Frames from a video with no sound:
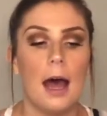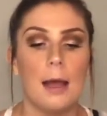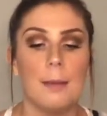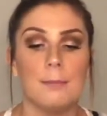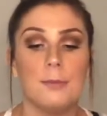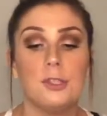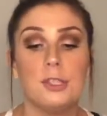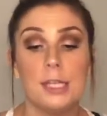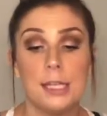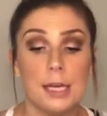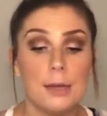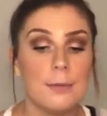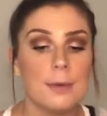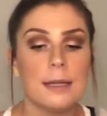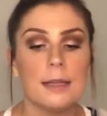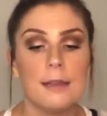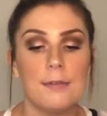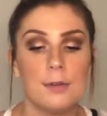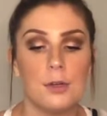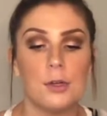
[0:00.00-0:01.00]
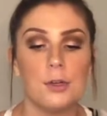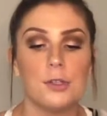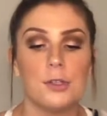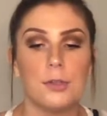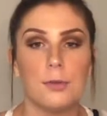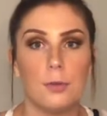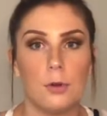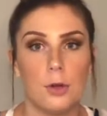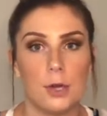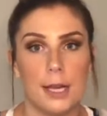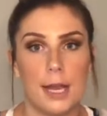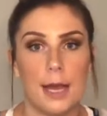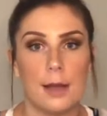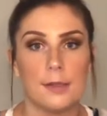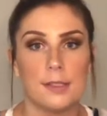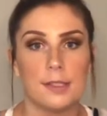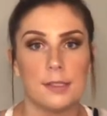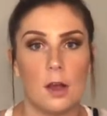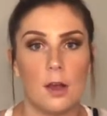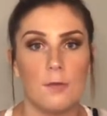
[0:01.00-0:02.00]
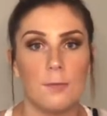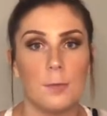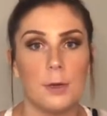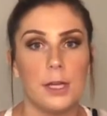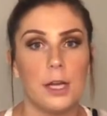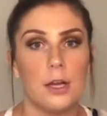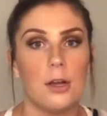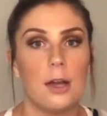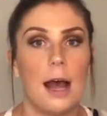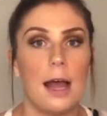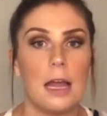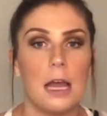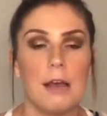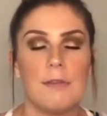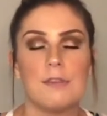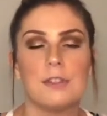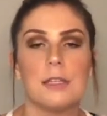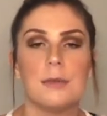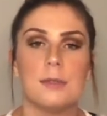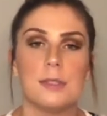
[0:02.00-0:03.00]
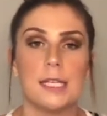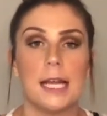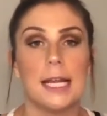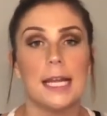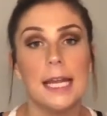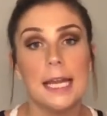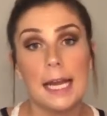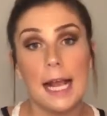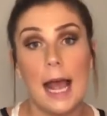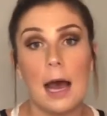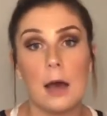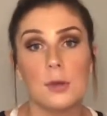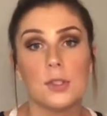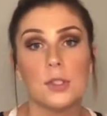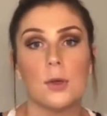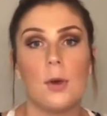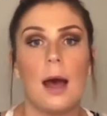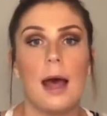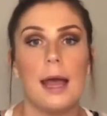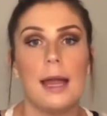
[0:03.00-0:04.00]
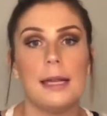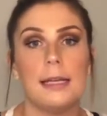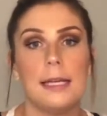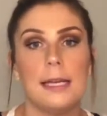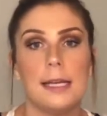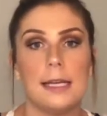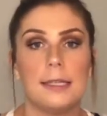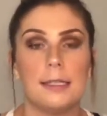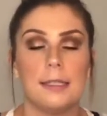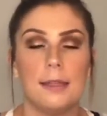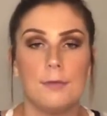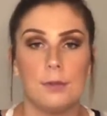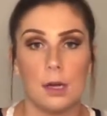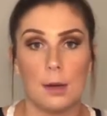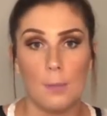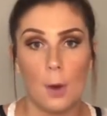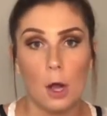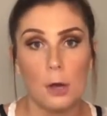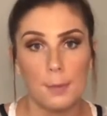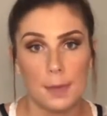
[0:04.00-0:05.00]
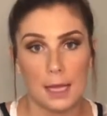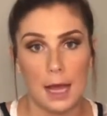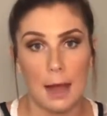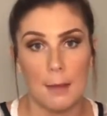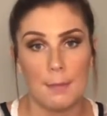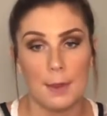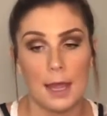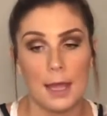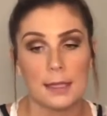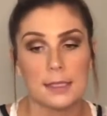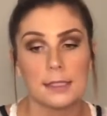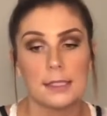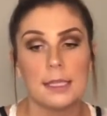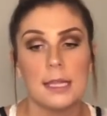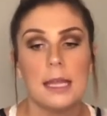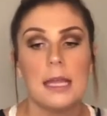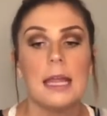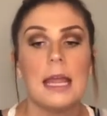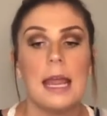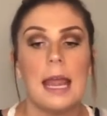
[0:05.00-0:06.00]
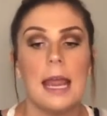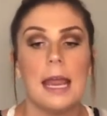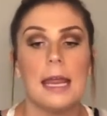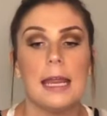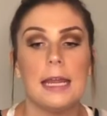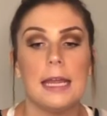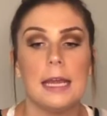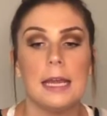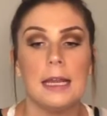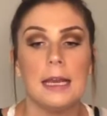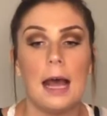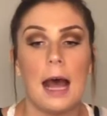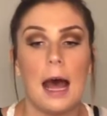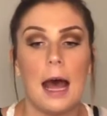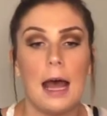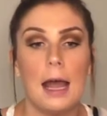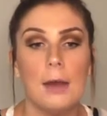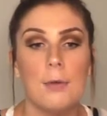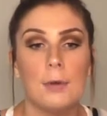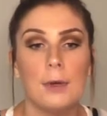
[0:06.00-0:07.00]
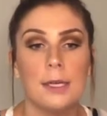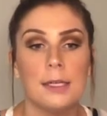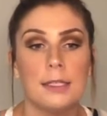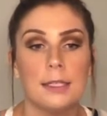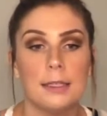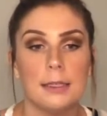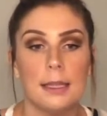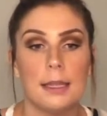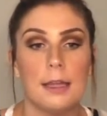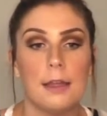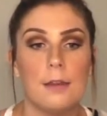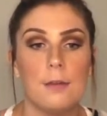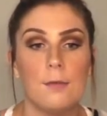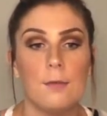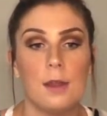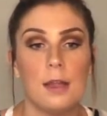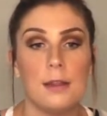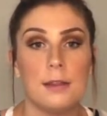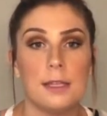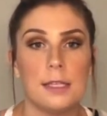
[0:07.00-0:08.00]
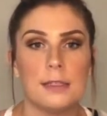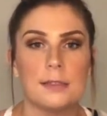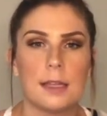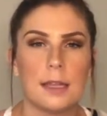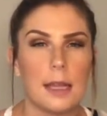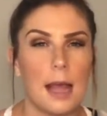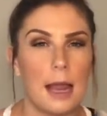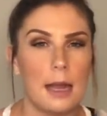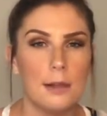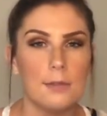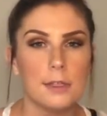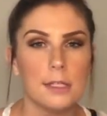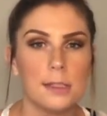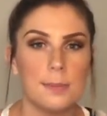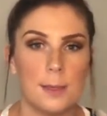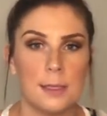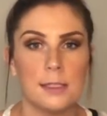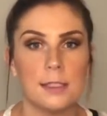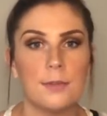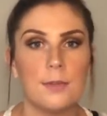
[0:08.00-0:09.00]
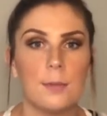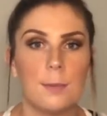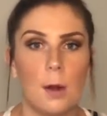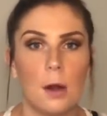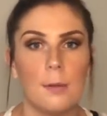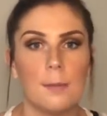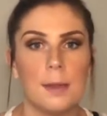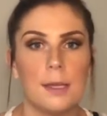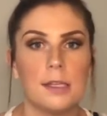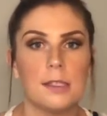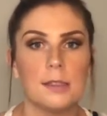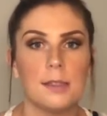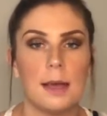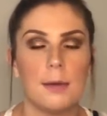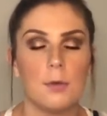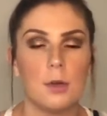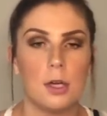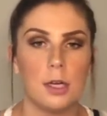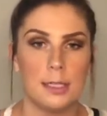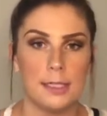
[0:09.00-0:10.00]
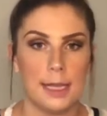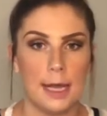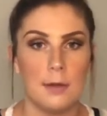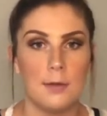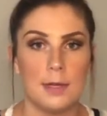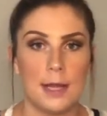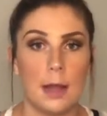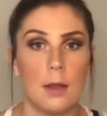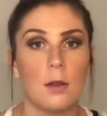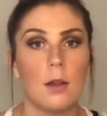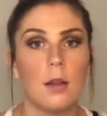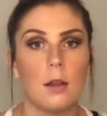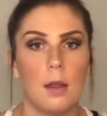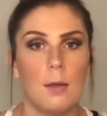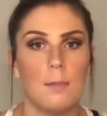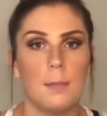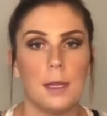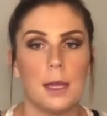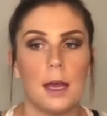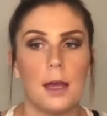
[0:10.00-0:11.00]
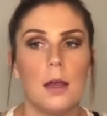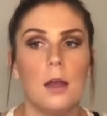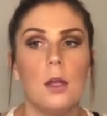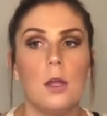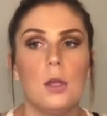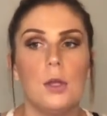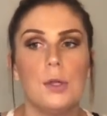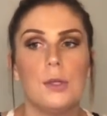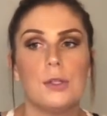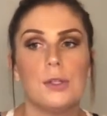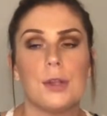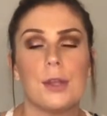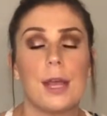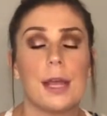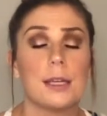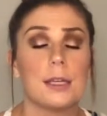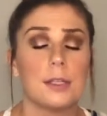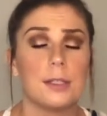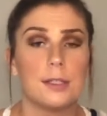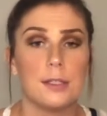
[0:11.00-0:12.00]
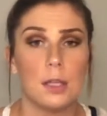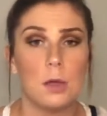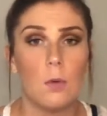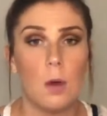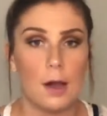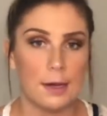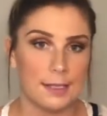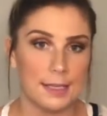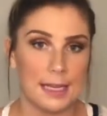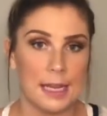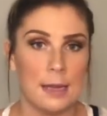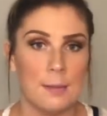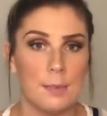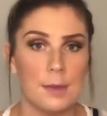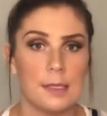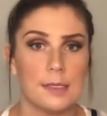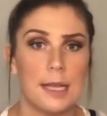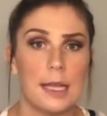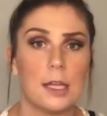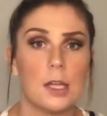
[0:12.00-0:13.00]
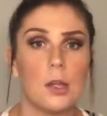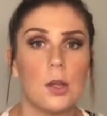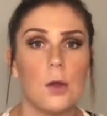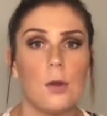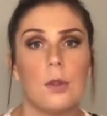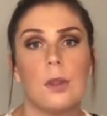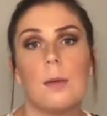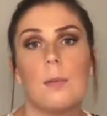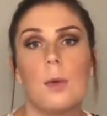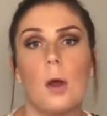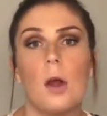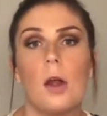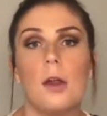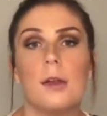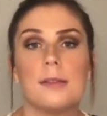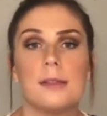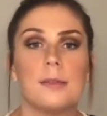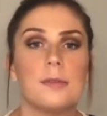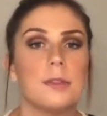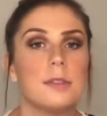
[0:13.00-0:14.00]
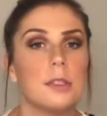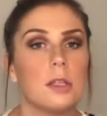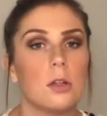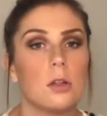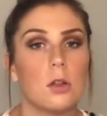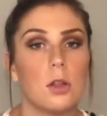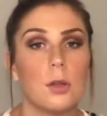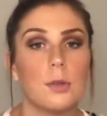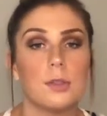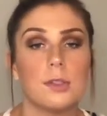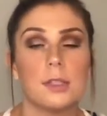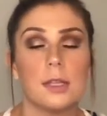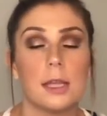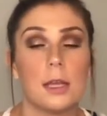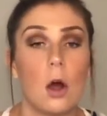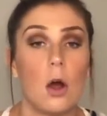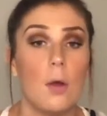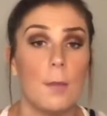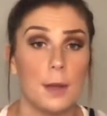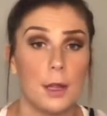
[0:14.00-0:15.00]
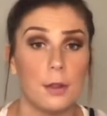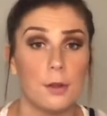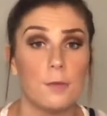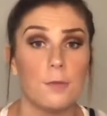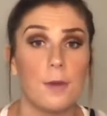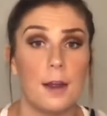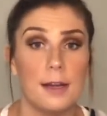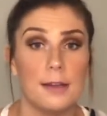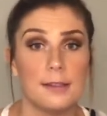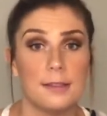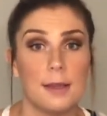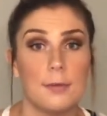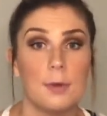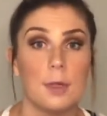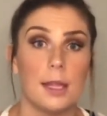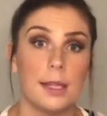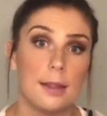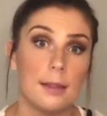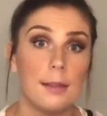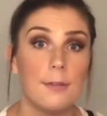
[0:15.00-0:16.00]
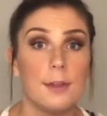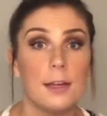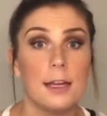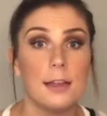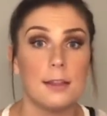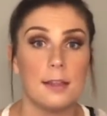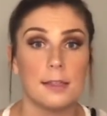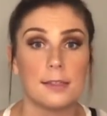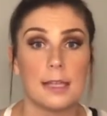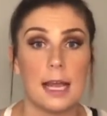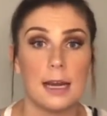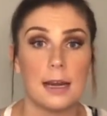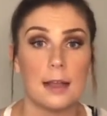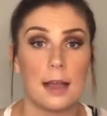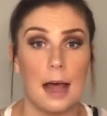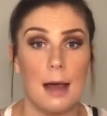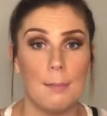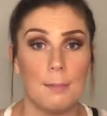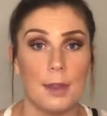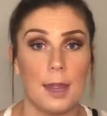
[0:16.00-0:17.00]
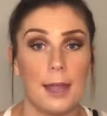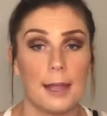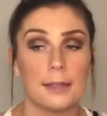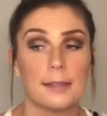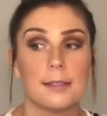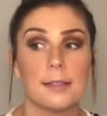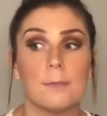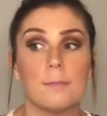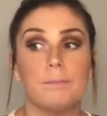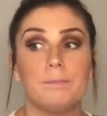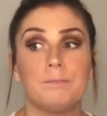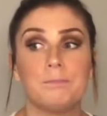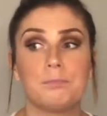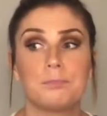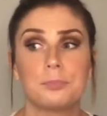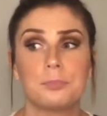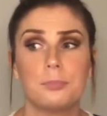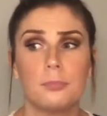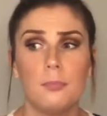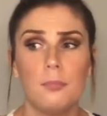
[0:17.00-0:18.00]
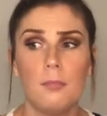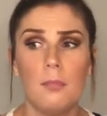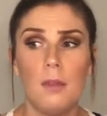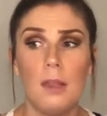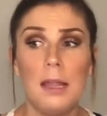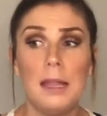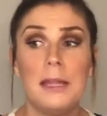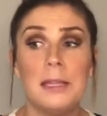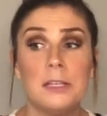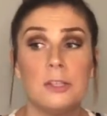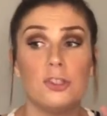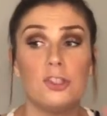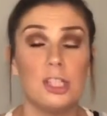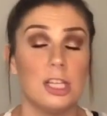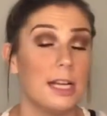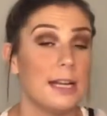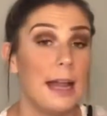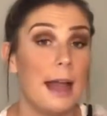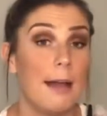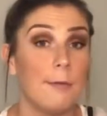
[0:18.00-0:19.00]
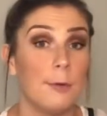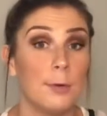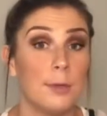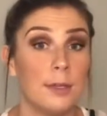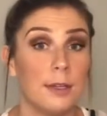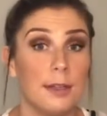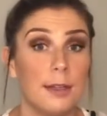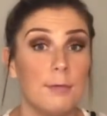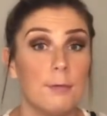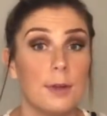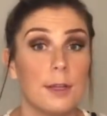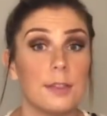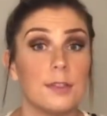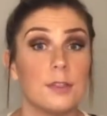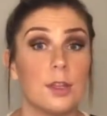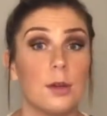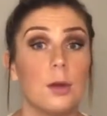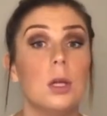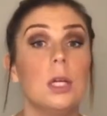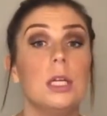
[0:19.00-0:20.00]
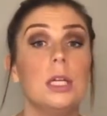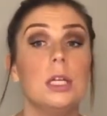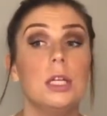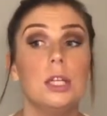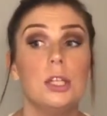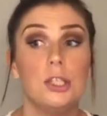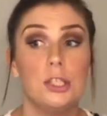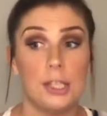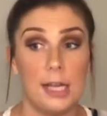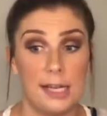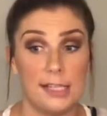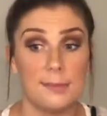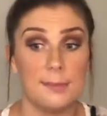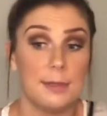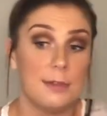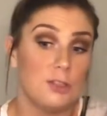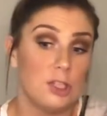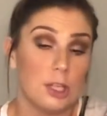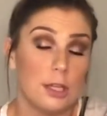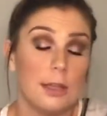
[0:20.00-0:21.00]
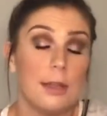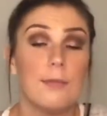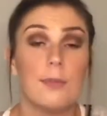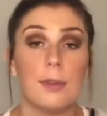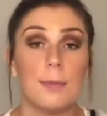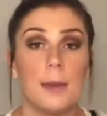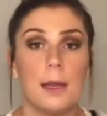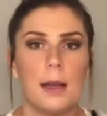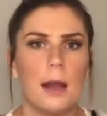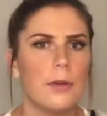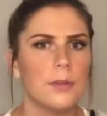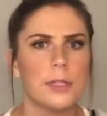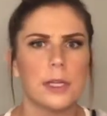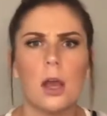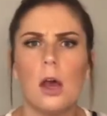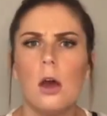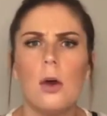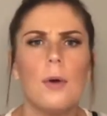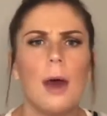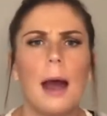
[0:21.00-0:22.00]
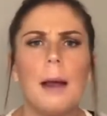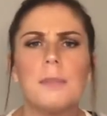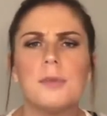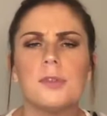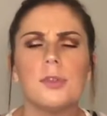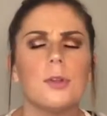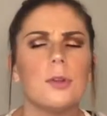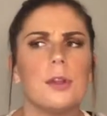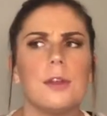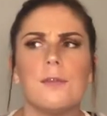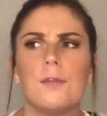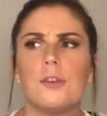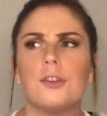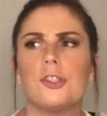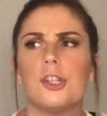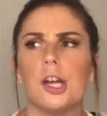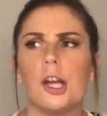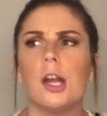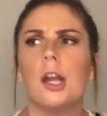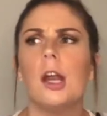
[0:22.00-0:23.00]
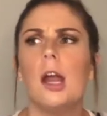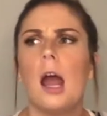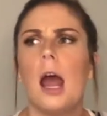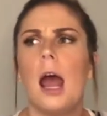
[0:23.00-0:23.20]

she didn't want to live in her sorority house sophomore year, and I obviously was not in a house, so I needed to live in an apartment complex. And I wanted to live in these like kind of expensive apartments that were in downtown Columbia. So like I could still walk to campus, I could go to the bars, I was still close to like all my other friends that were like living in this kind of complex. And she didn't have anyone to live with, so she asked me if she could live with me. And I was like, oh, absolutely, for sure.